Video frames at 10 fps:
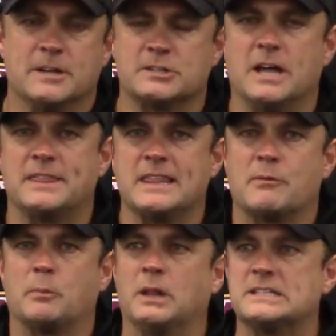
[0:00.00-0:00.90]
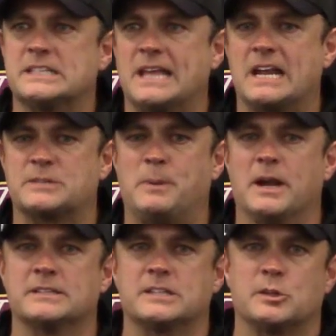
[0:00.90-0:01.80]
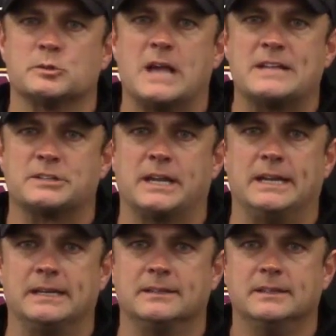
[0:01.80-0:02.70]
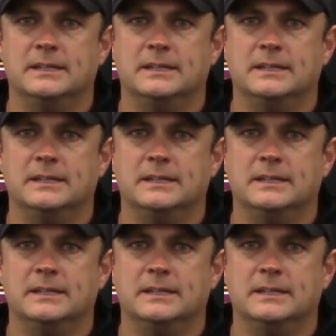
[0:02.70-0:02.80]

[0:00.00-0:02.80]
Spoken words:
nothing that replaces that experience that those guys are getting.